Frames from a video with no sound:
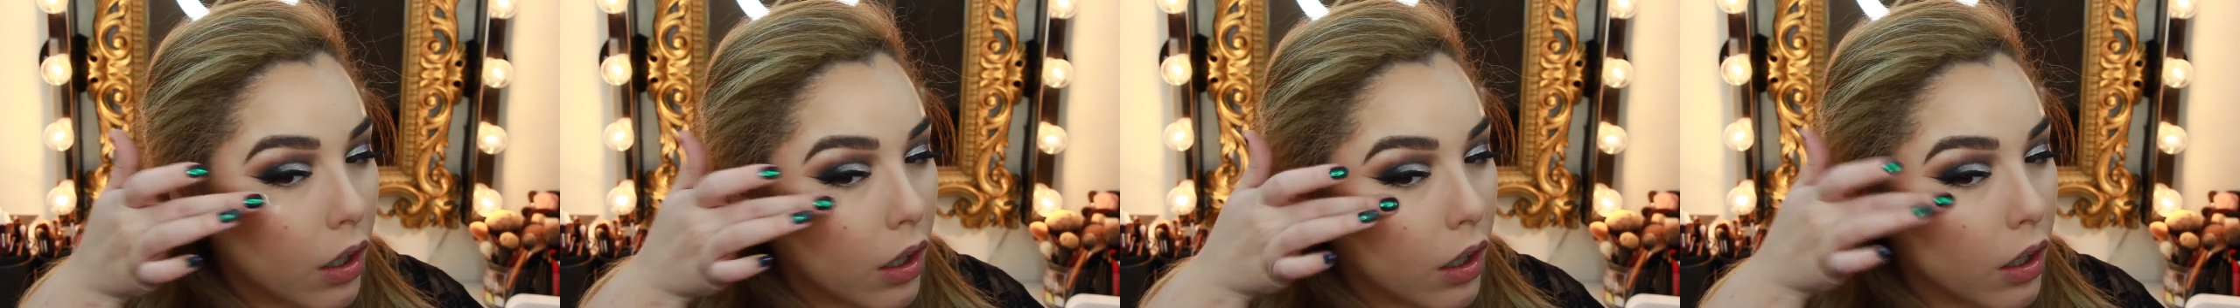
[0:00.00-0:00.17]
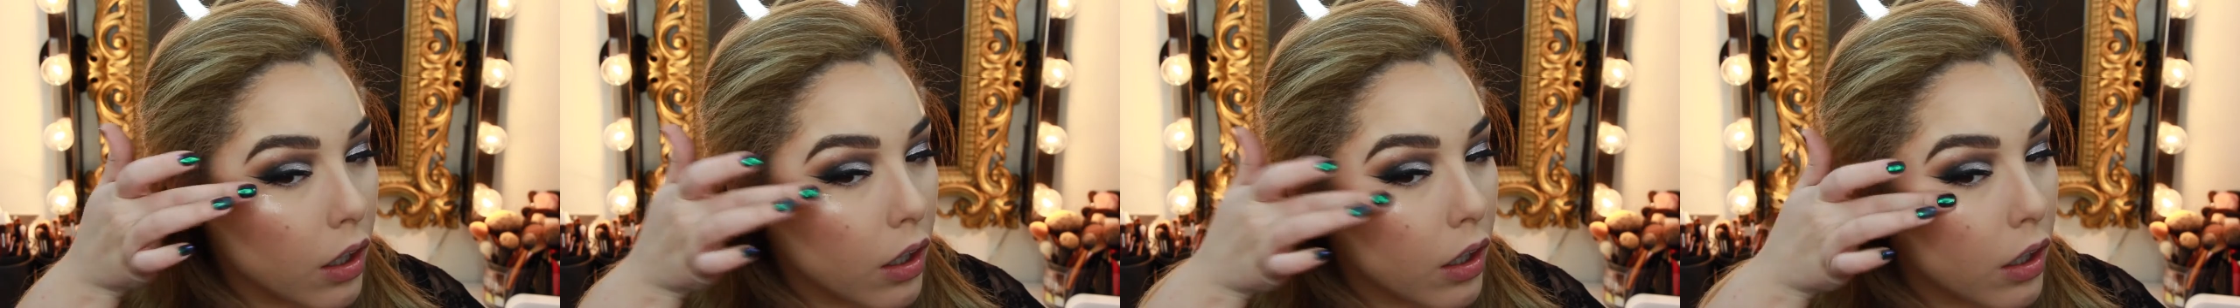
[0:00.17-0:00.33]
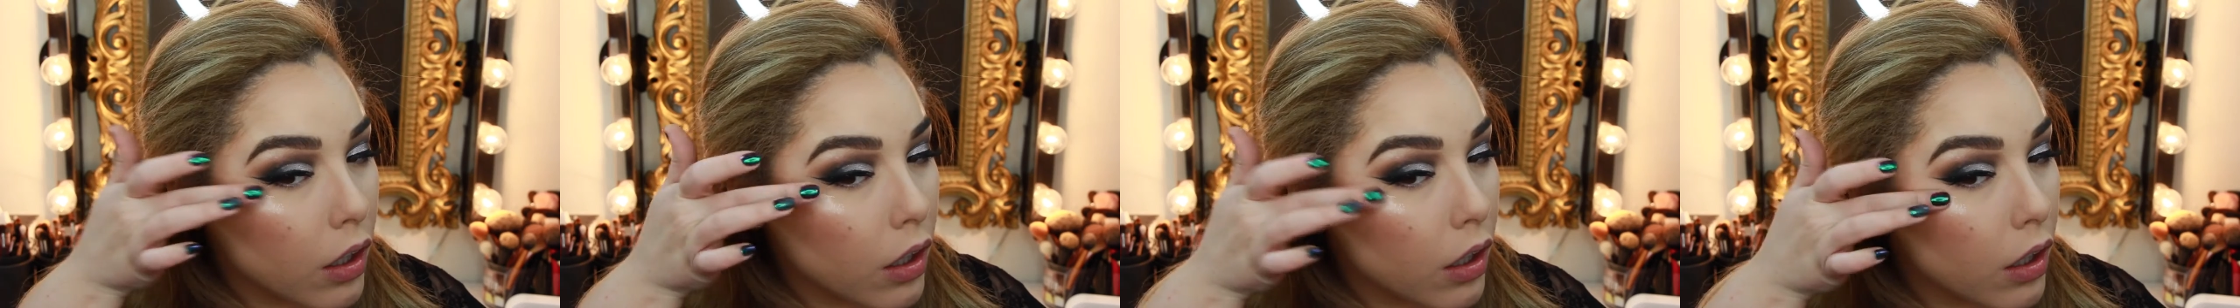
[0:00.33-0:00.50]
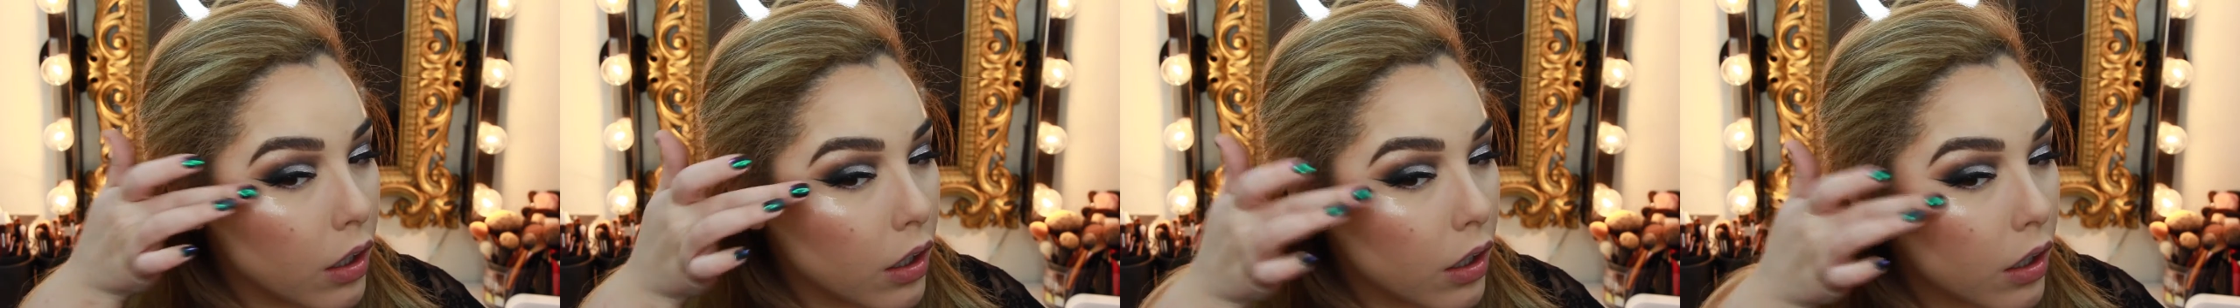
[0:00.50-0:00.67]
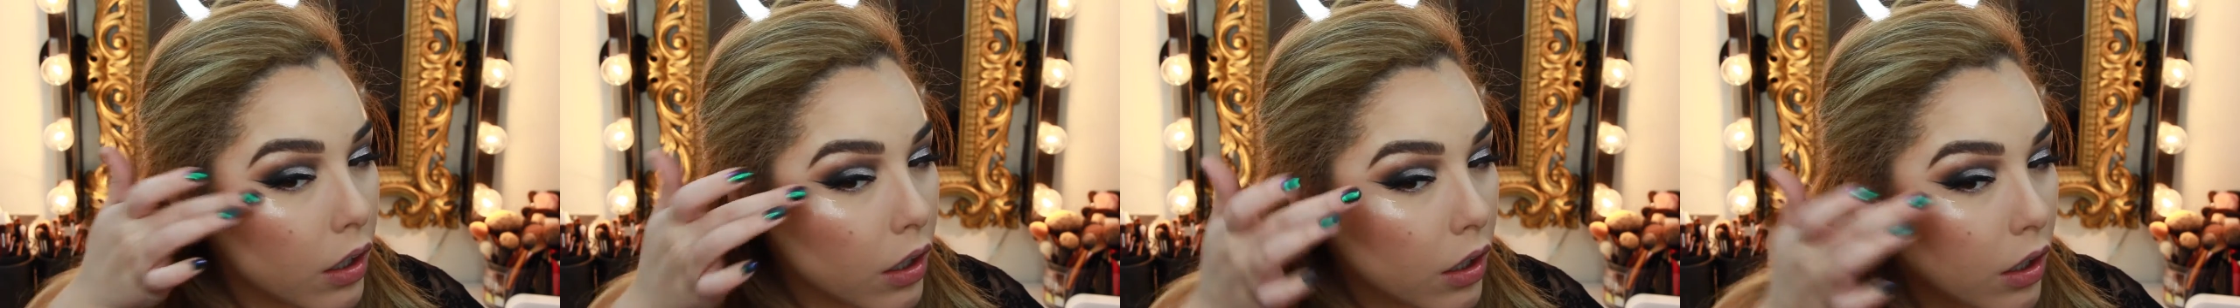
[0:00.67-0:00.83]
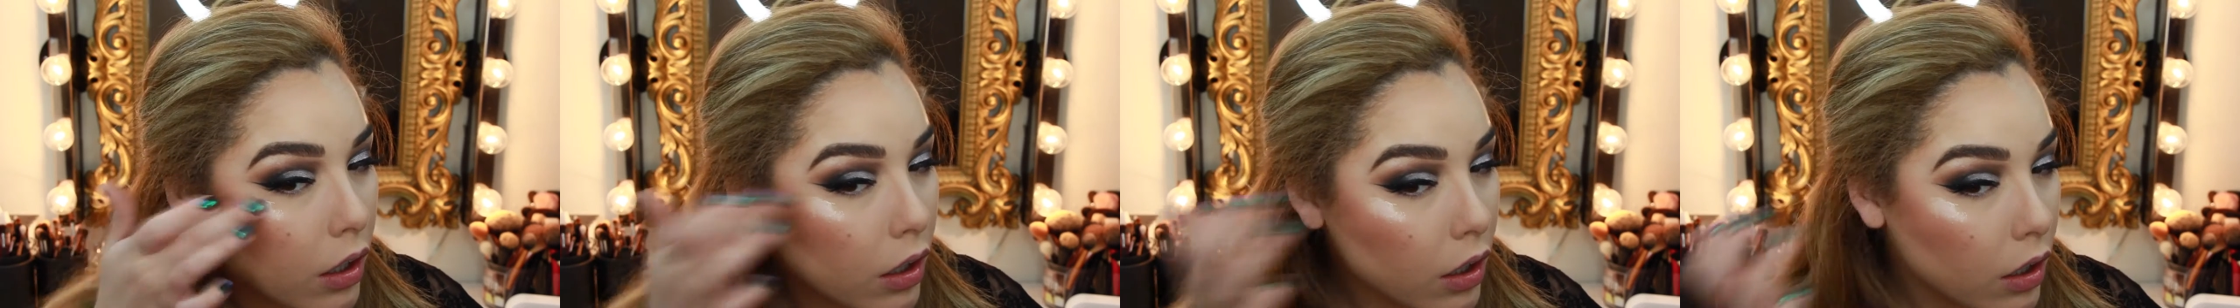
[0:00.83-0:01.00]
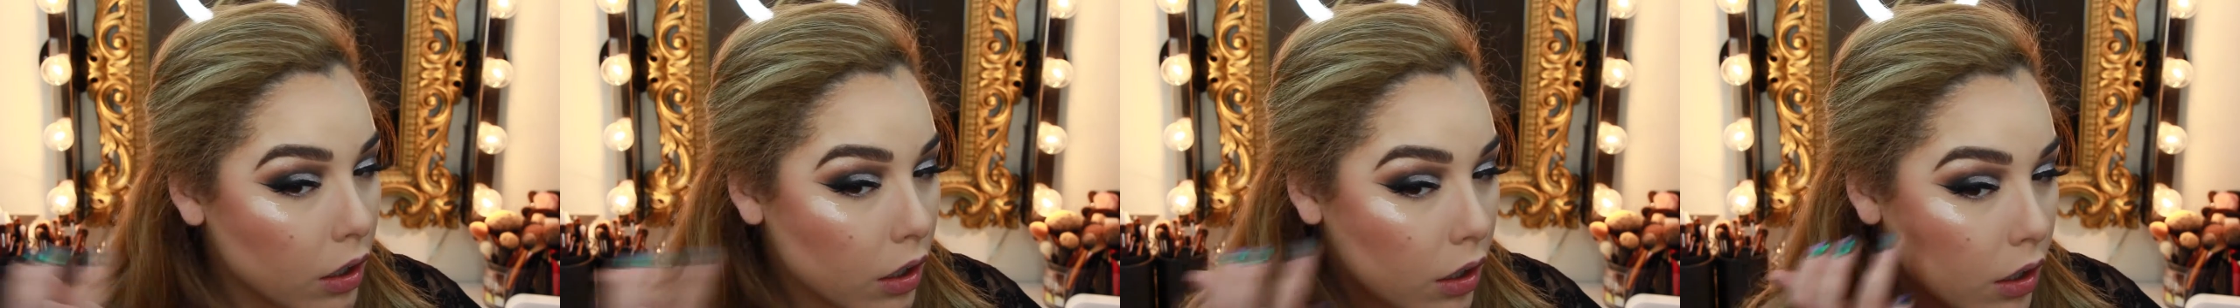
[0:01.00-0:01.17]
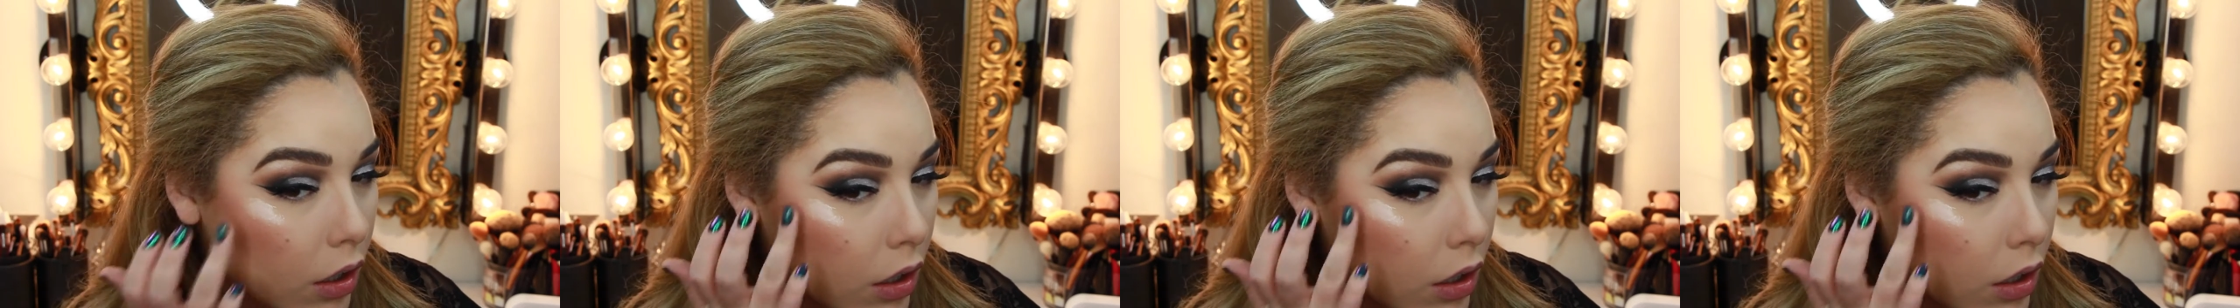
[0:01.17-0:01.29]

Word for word: in the shade Sunlight.